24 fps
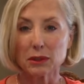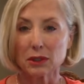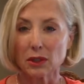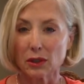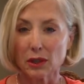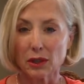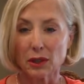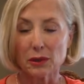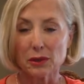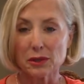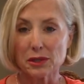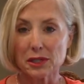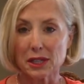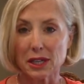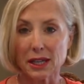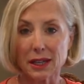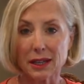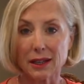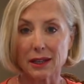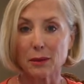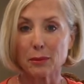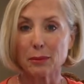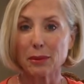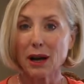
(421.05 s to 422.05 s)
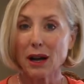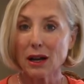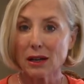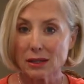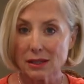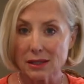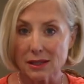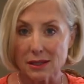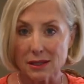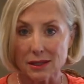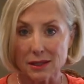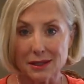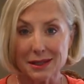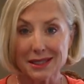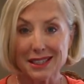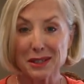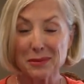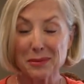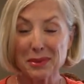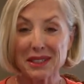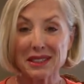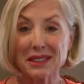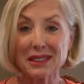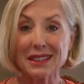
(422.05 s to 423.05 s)
don't understand. Bosses
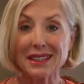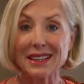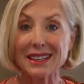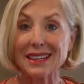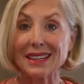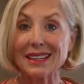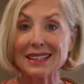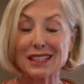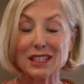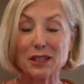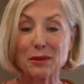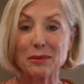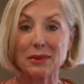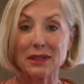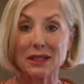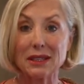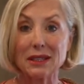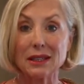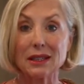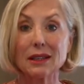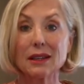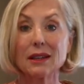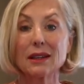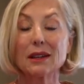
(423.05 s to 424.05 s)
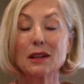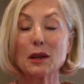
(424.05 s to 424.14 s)
typically get to be